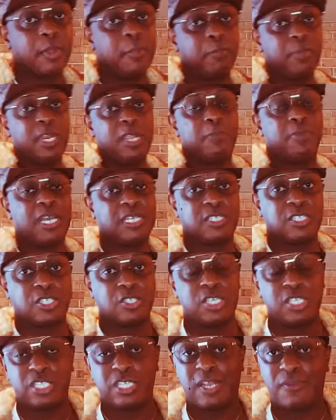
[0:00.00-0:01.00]
Many blessings
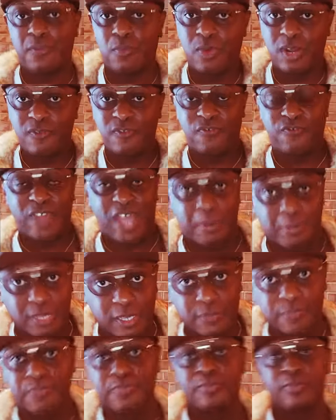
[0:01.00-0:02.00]
to each and every one of you, family.
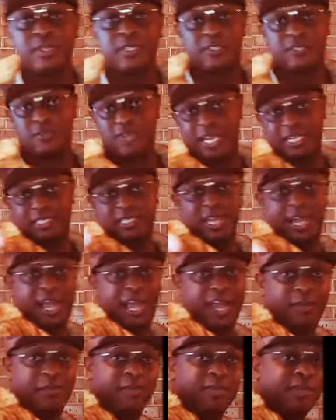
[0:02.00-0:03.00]
Till next
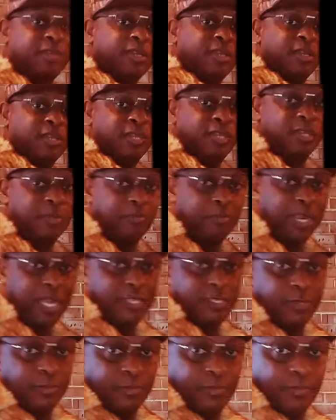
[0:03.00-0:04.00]
time,
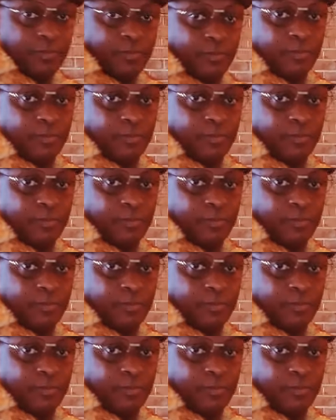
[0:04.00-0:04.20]
bless.